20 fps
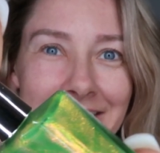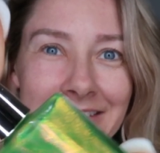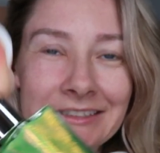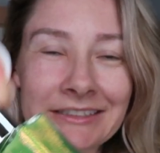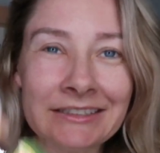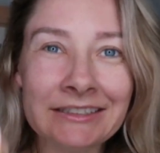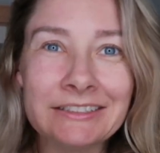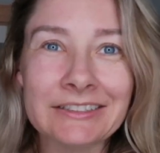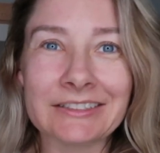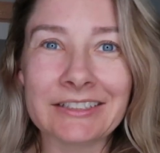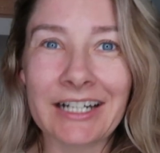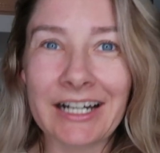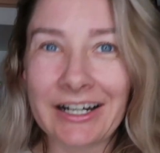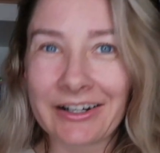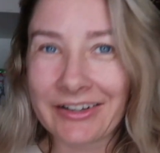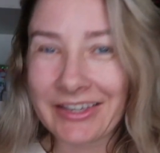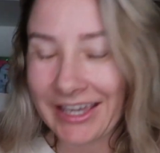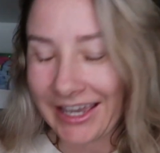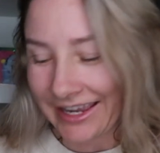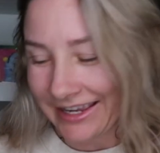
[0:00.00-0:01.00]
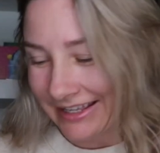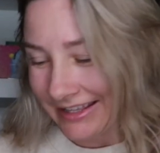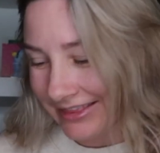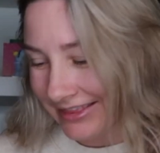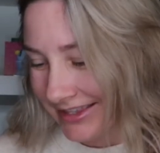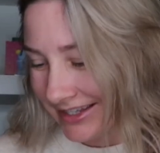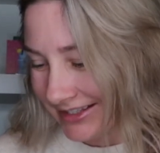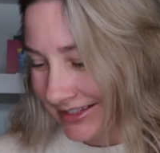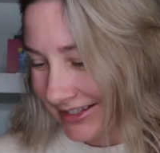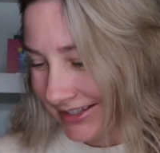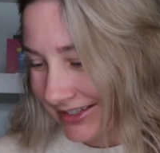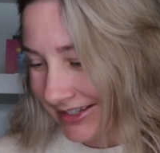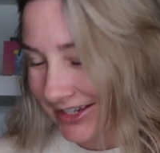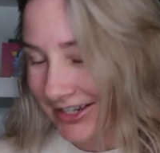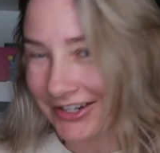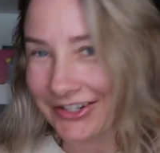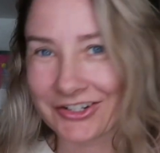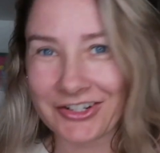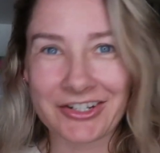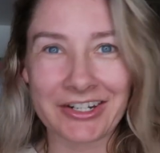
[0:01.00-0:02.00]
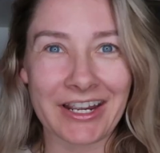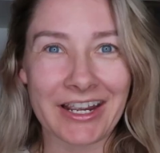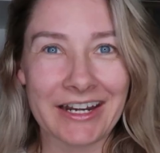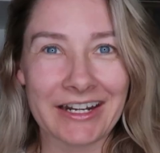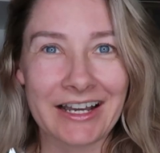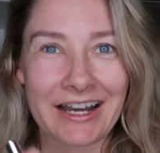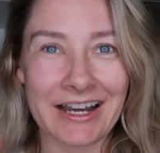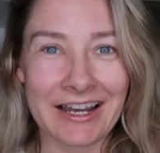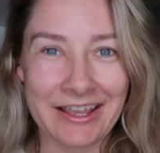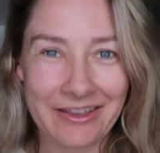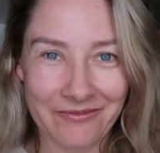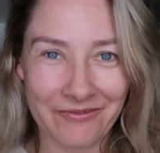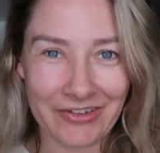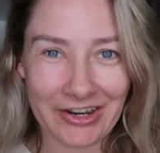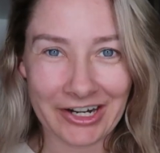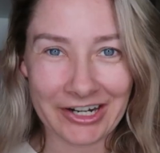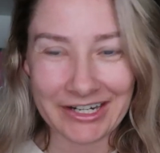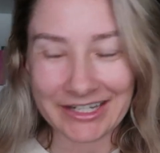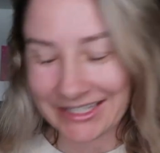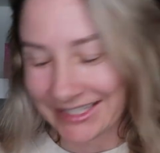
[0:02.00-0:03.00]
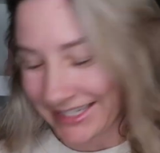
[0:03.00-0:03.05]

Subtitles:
Ooh, okay, this is a good shade. I am very